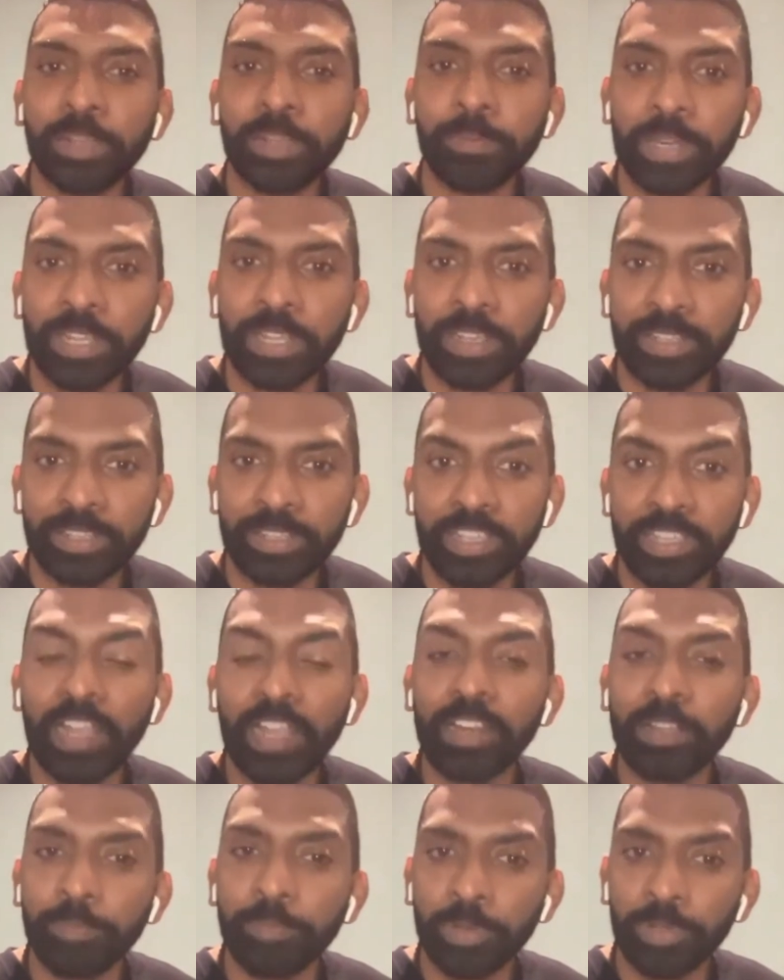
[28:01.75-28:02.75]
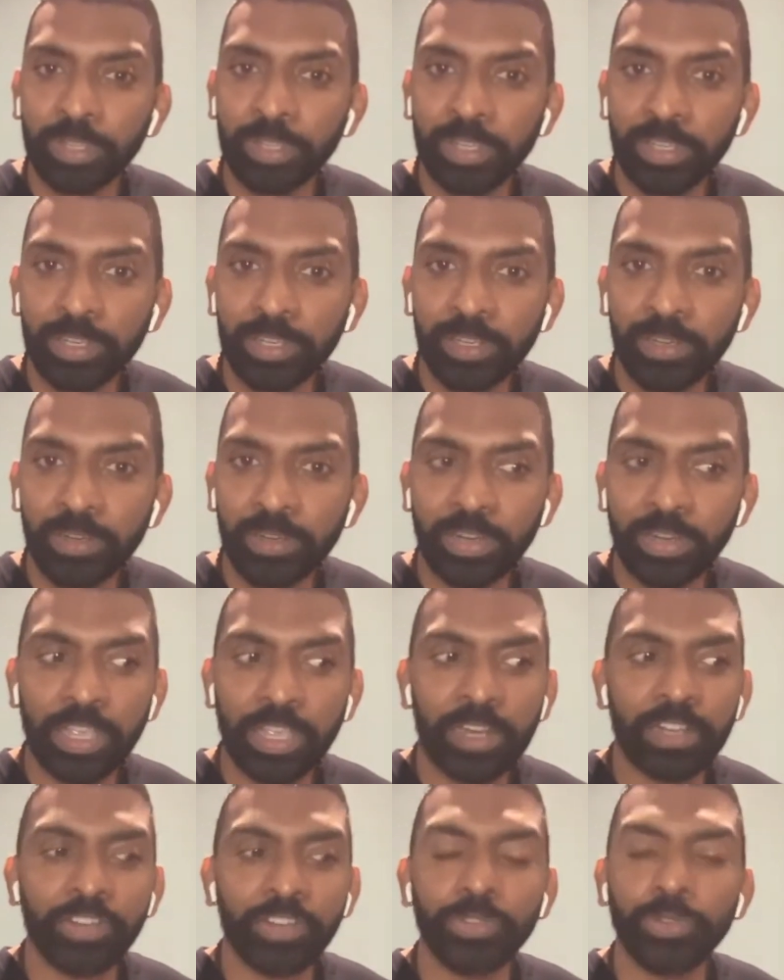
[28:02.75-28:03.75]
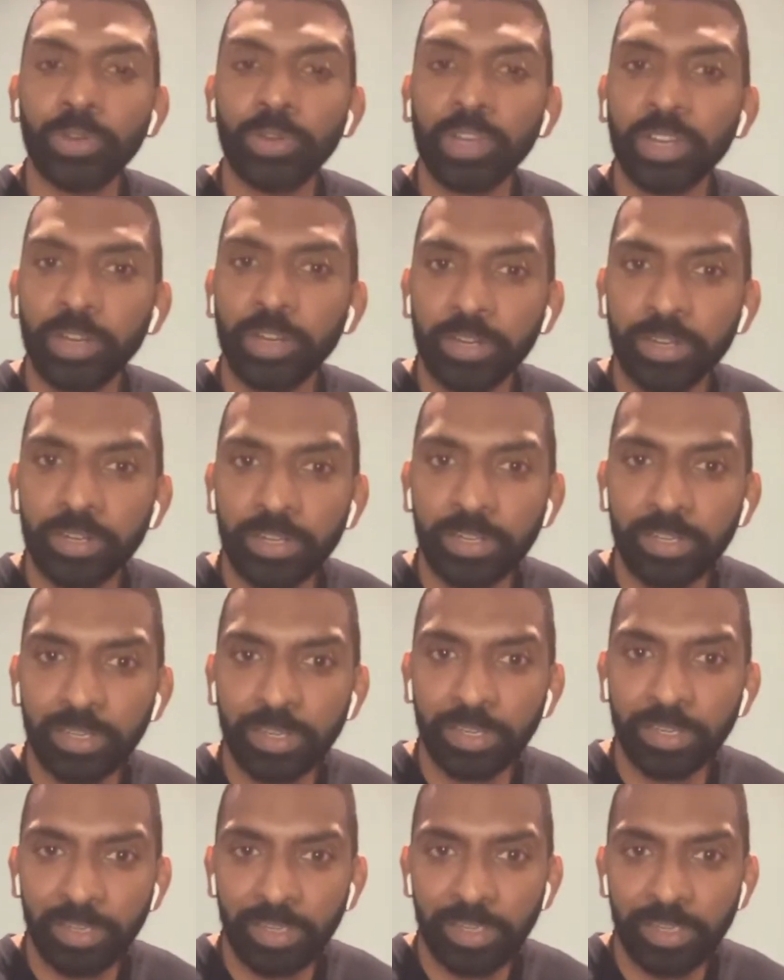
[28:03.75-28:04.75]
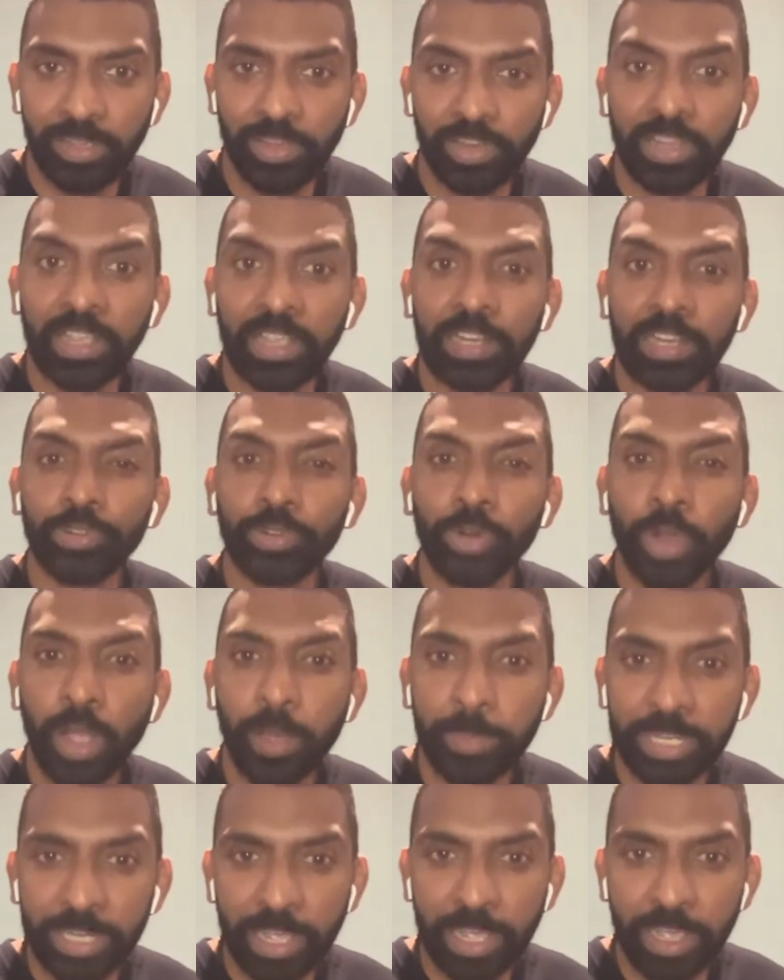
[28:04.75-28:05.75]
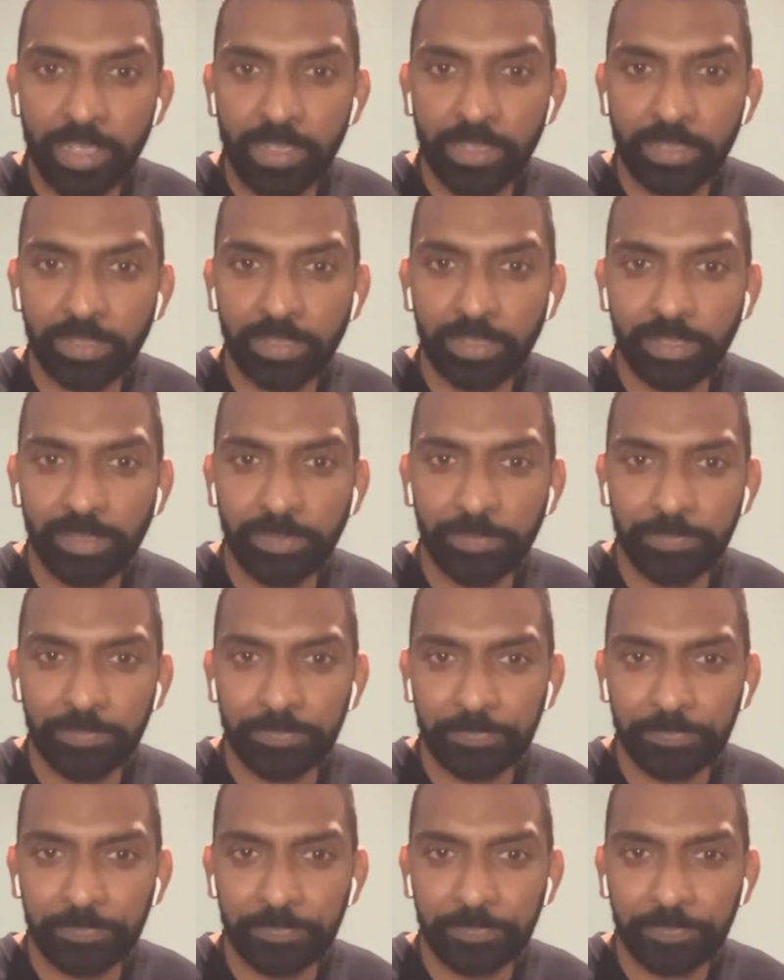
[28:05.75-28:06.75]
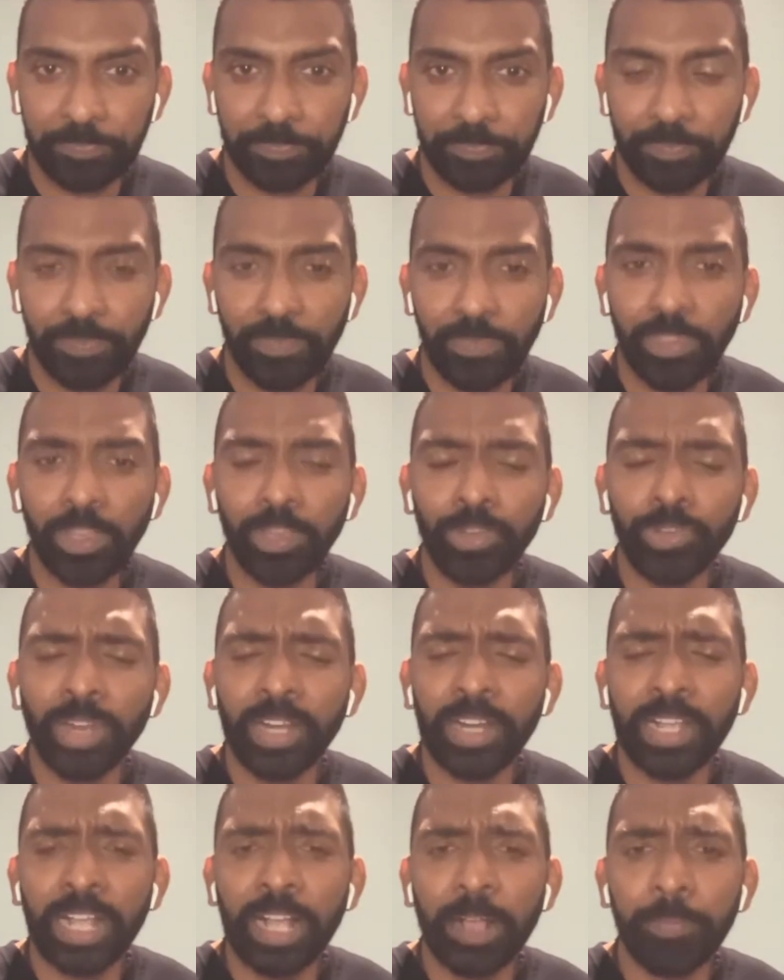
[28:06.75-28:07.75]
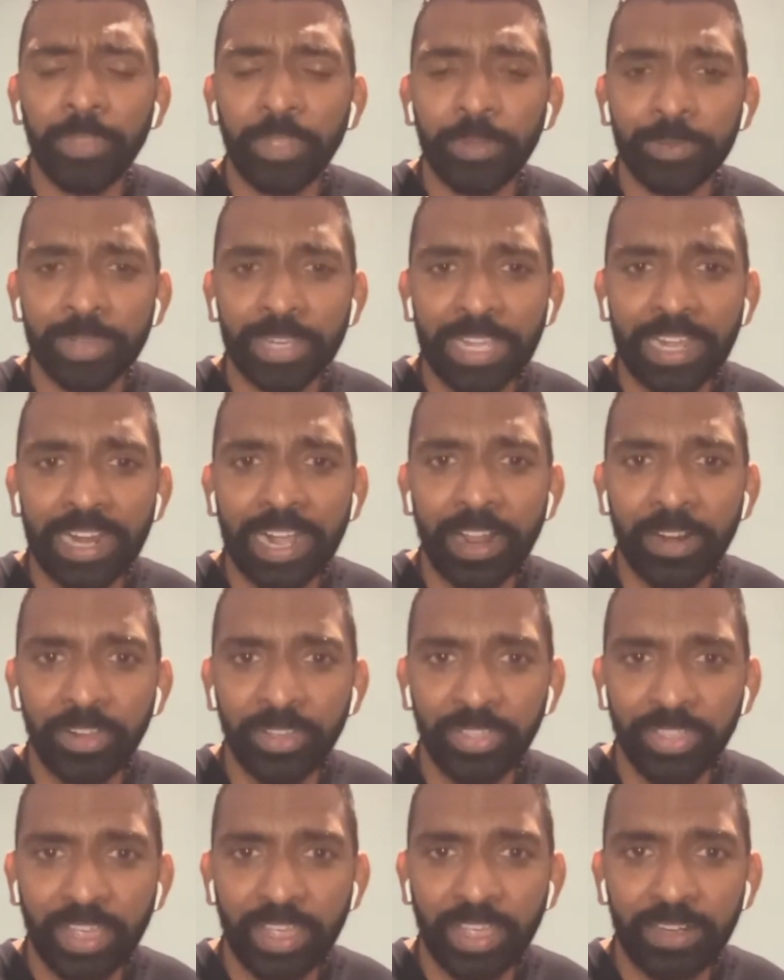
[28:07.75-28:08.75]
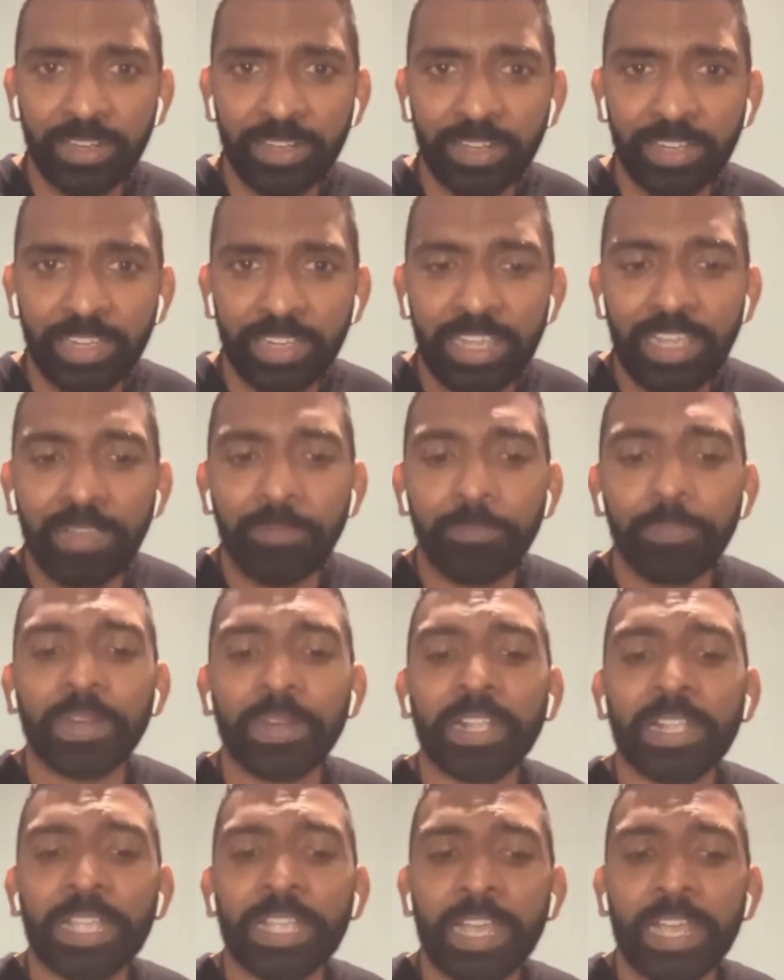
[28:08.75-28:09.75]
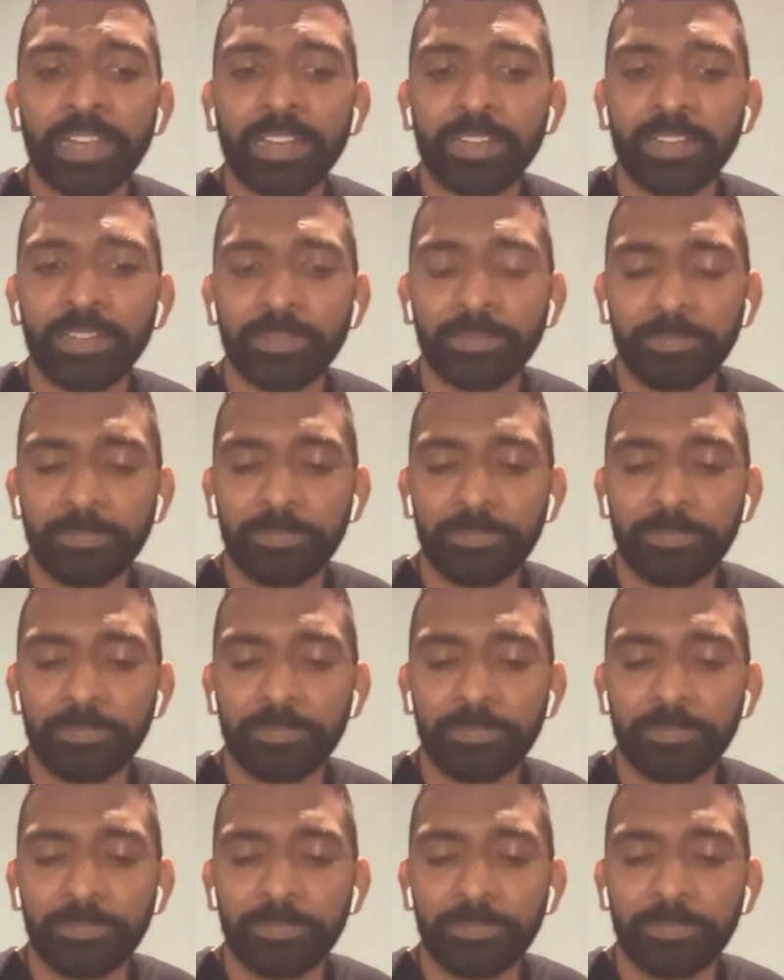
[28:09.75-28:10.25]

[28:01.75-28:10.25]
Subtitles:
somebody else getting bullied or getting triggered or getting traumatized, try to help them to get out of that. But again,